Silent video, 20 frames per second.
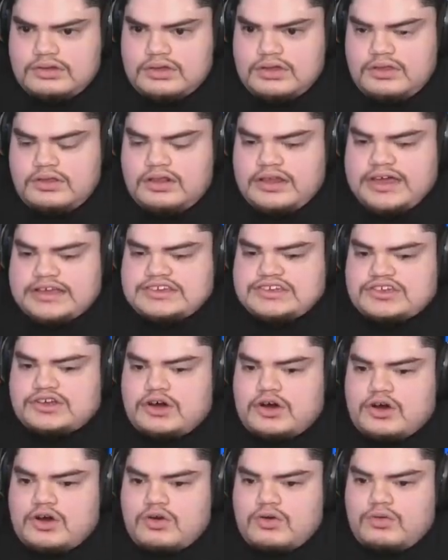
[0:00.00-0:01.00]
Let's
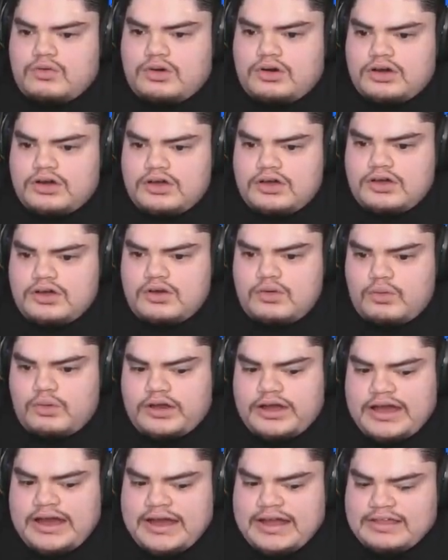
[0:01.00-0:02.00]
go.
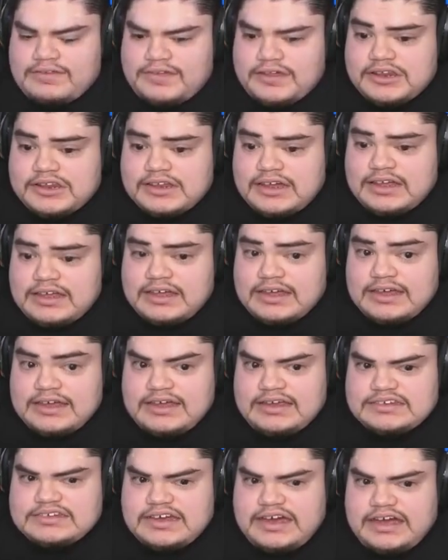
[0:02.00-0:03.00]
We're out of this inning.
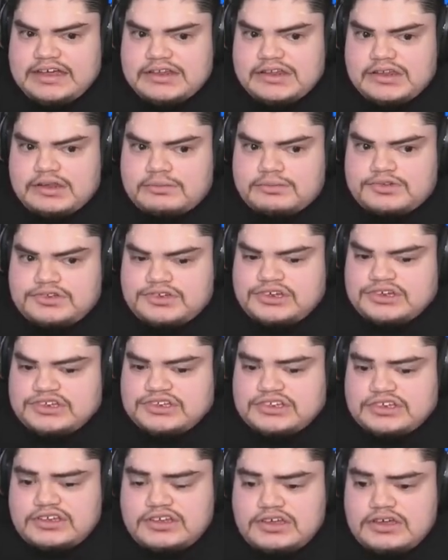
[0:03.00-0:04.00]
He has had some just